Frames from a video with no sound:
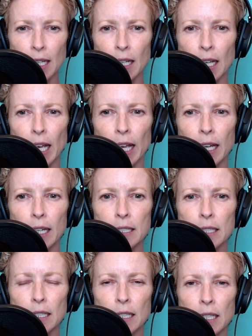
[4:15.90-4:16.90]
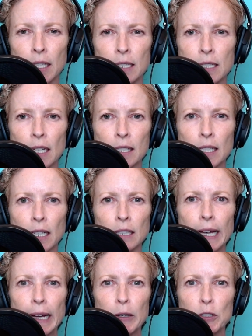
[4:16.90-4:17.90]
And it doesn't
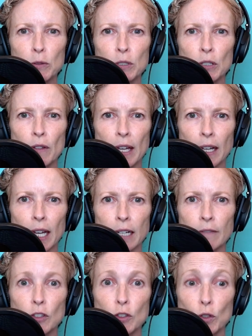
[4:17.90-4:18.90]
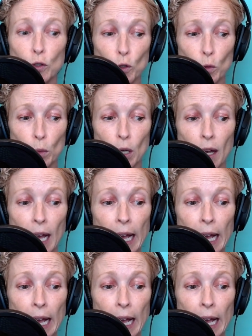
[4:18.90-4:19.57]
allow you to then kind of zoom